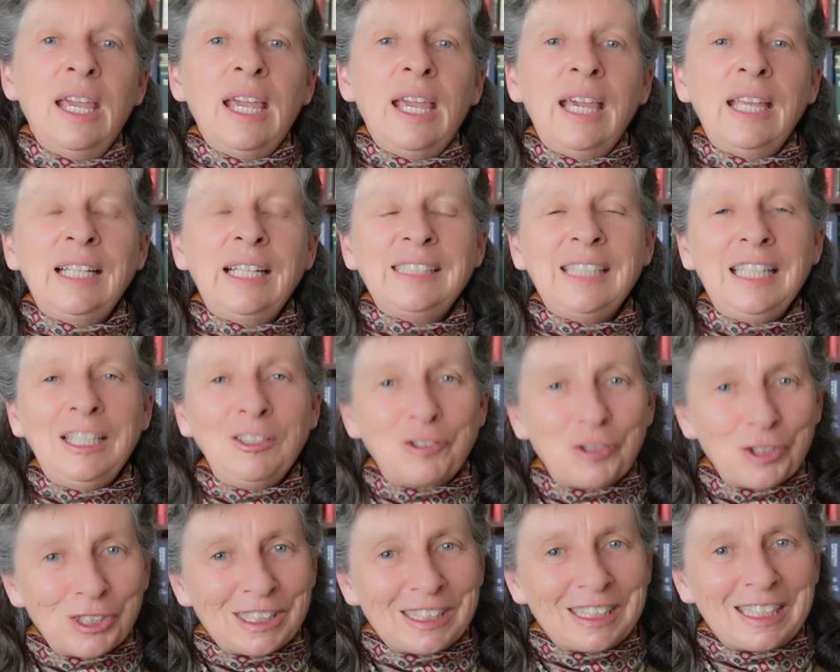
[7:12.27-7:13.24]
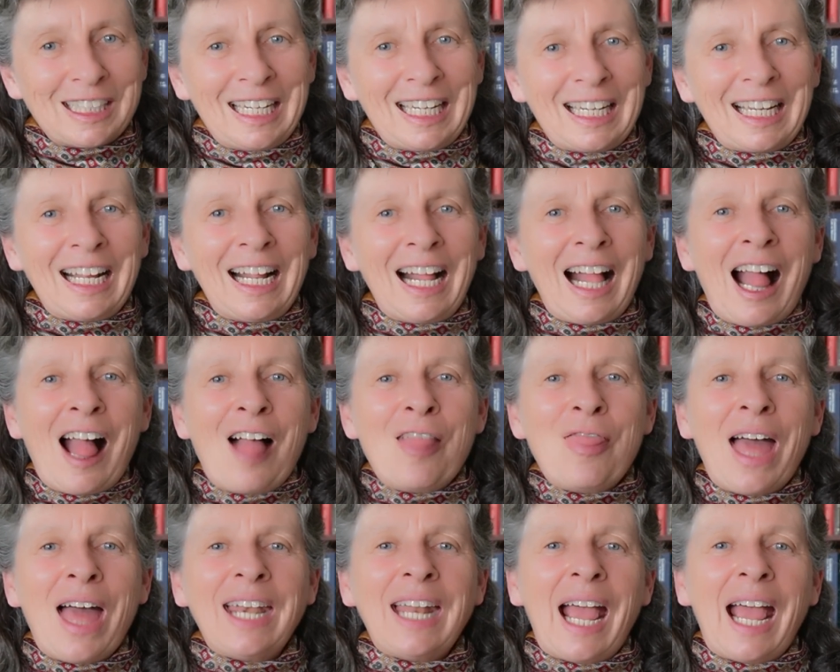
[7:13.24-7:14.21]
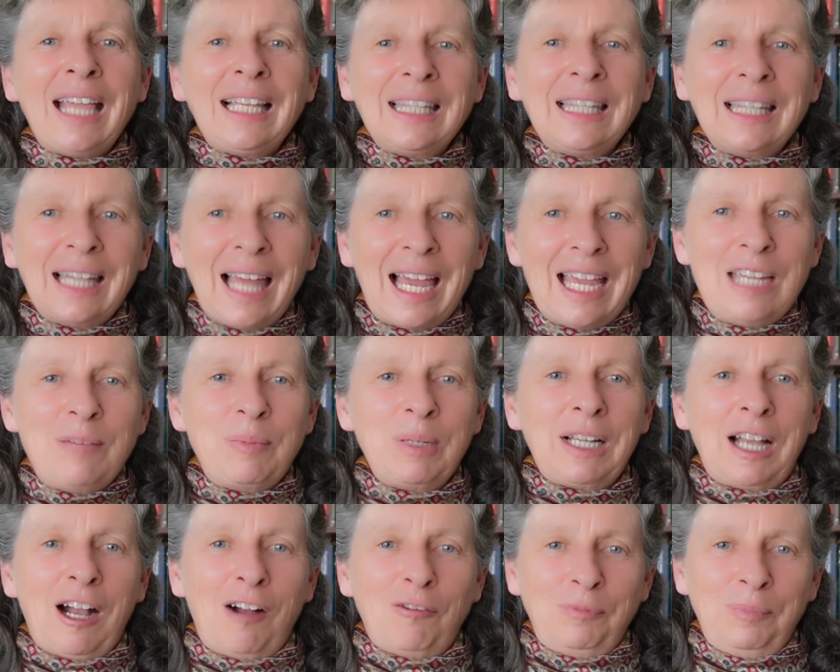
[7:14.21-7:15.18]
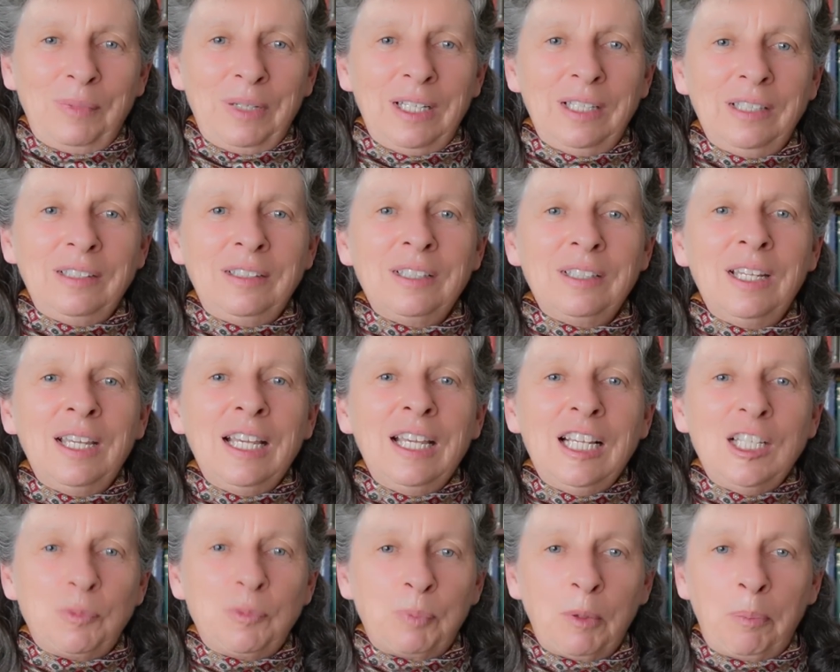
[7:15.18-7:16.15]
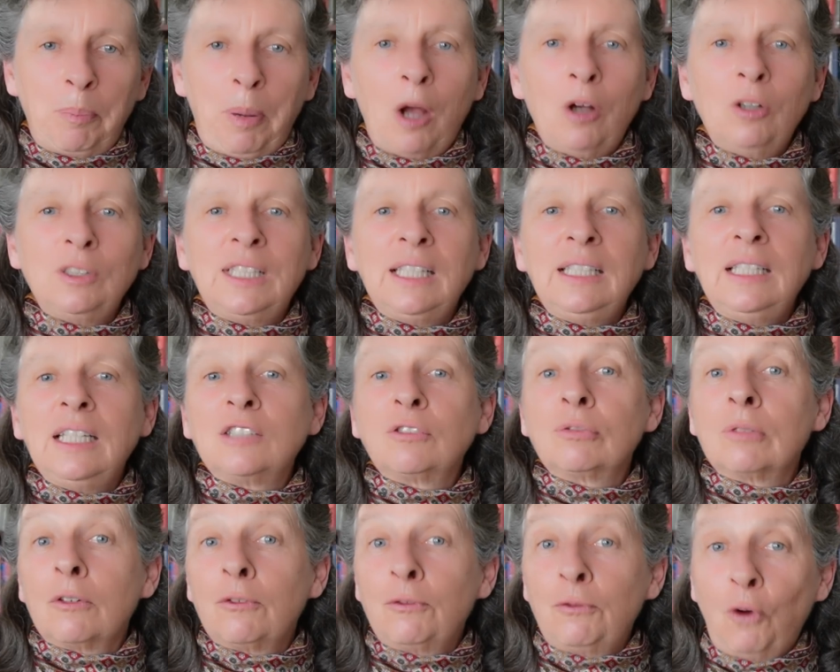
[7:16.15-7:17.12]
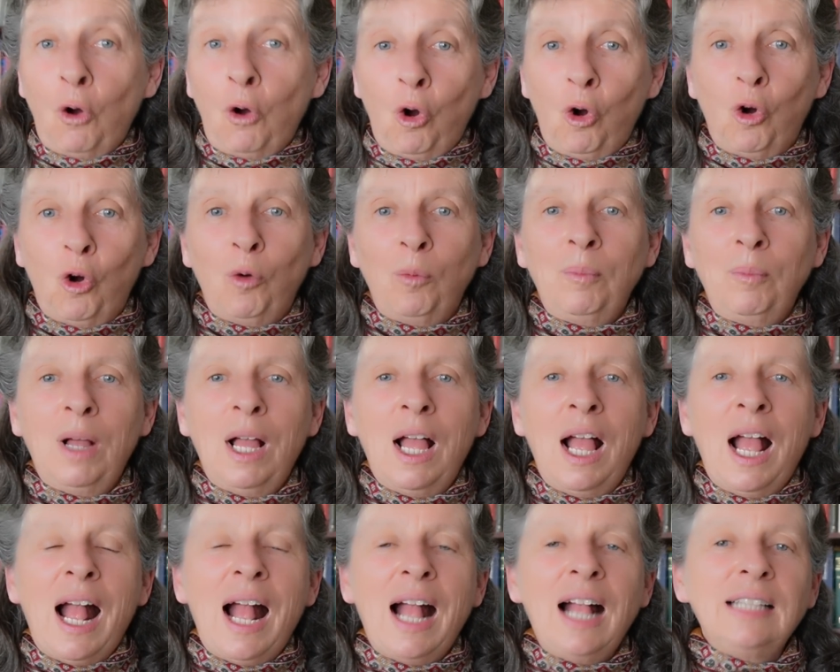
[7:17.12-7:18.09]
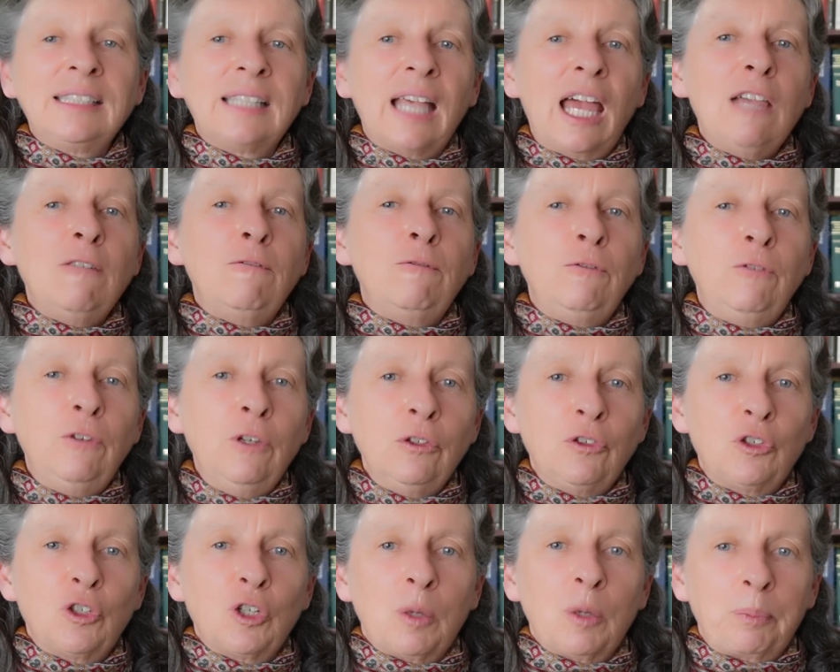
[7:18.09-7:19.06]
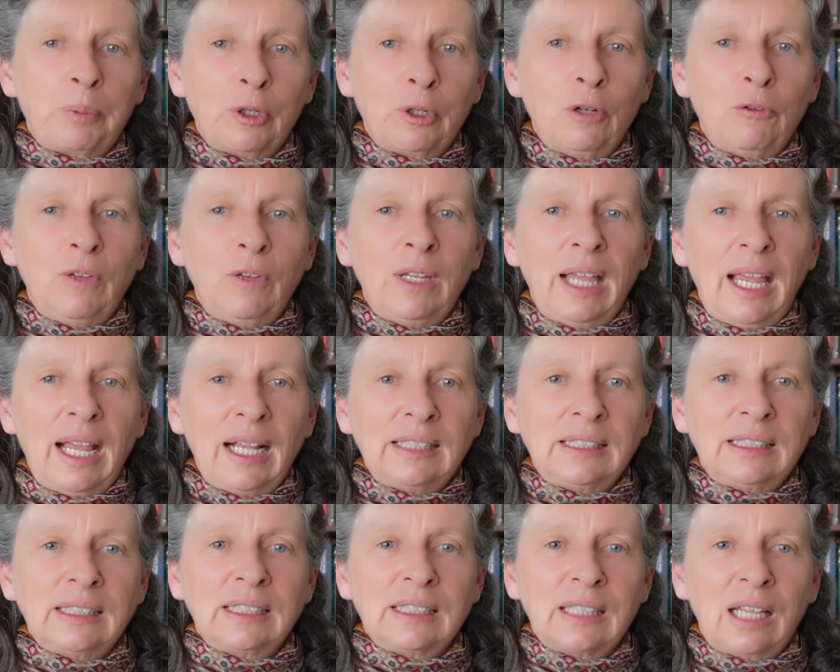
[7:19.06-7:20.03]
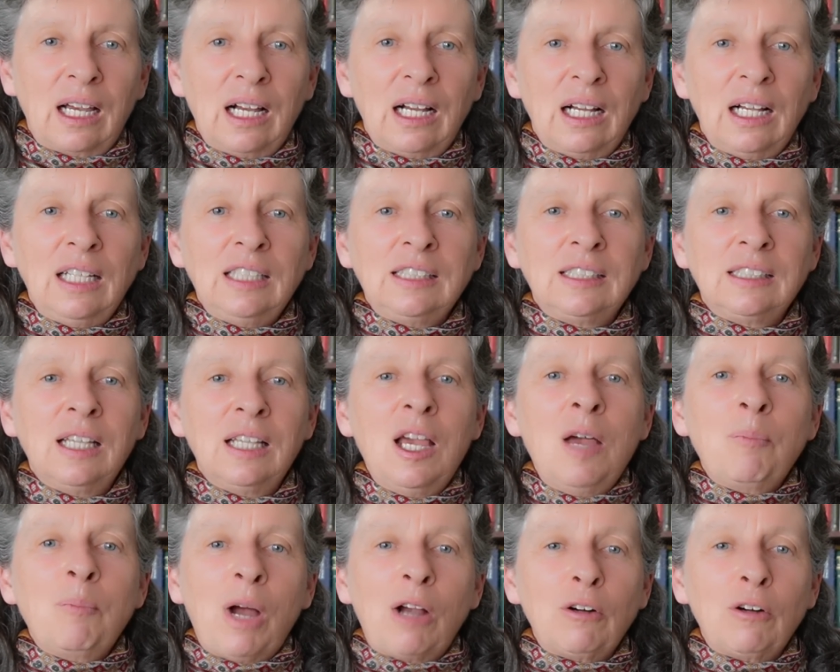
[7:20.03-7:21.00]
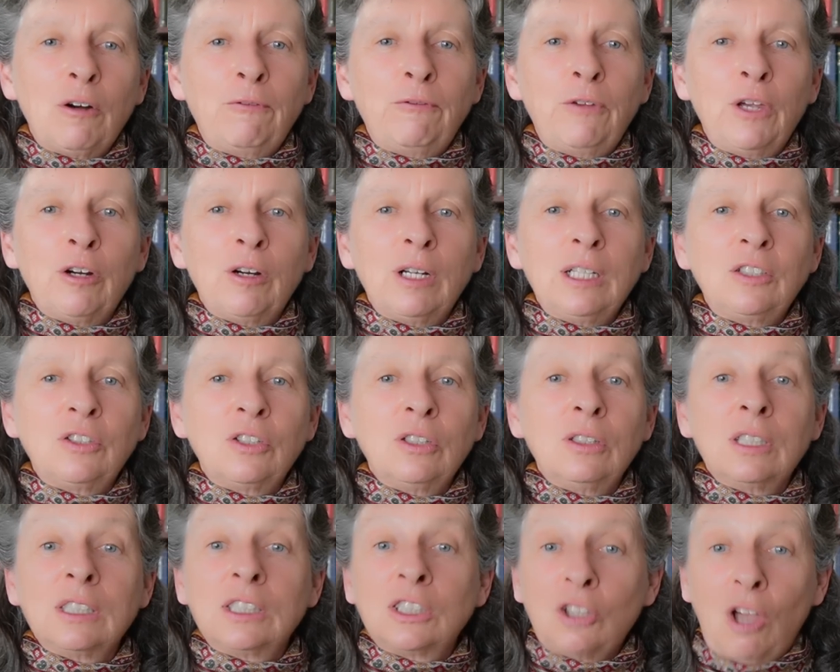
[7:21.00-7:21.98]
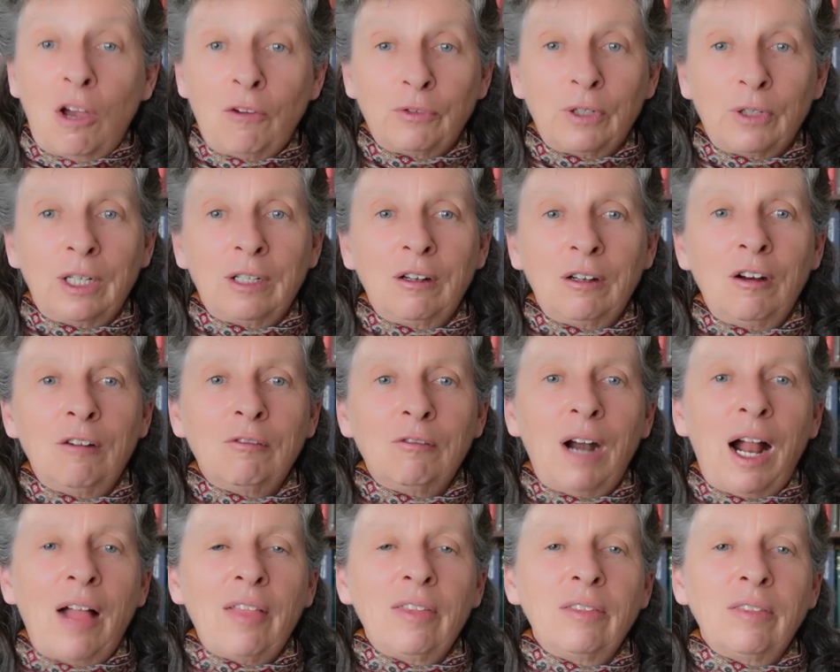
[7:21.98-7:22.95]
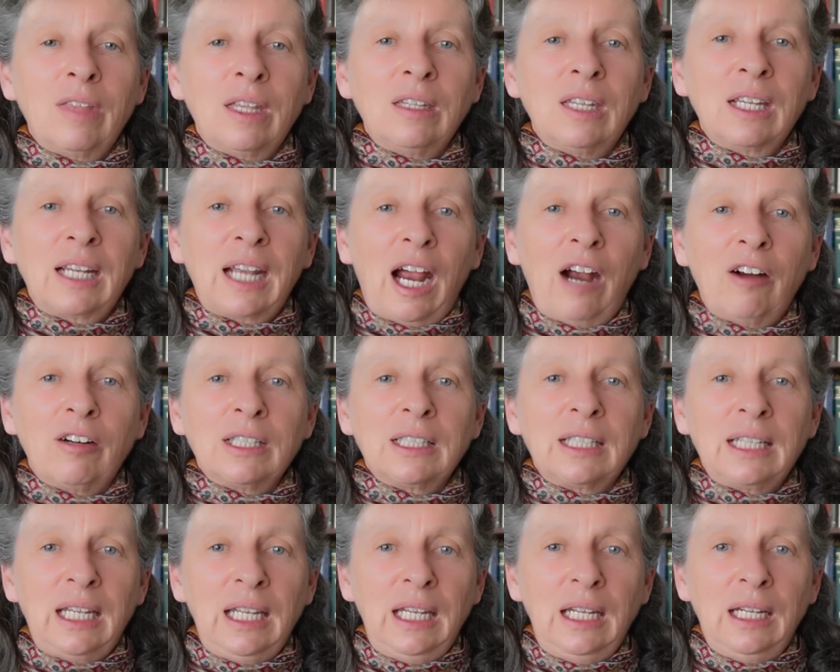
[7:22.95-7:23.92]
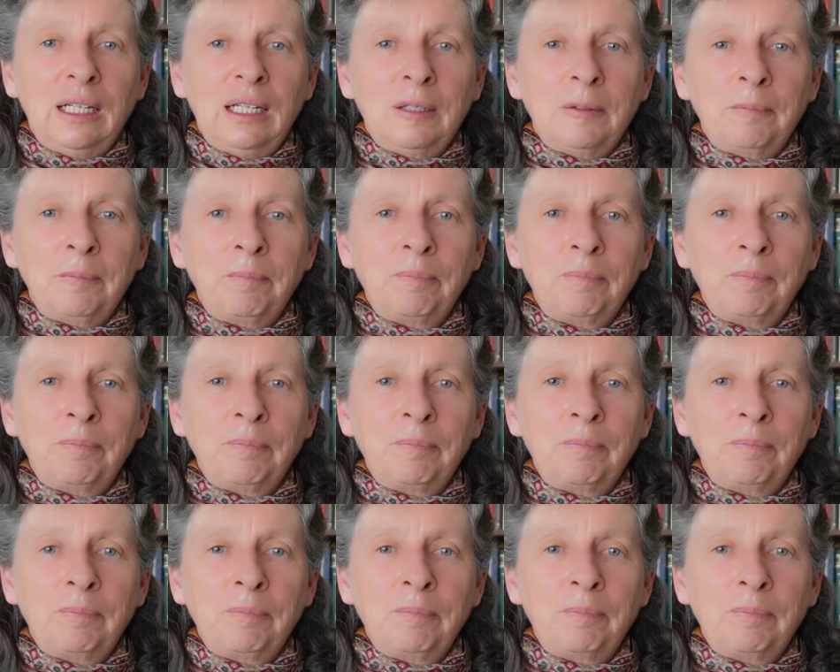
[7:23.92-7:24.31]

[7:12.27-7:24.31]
It is interesting that a Labor government is proposing this reform as a future-proofing exercise by referring to the sovereign rather than the current king,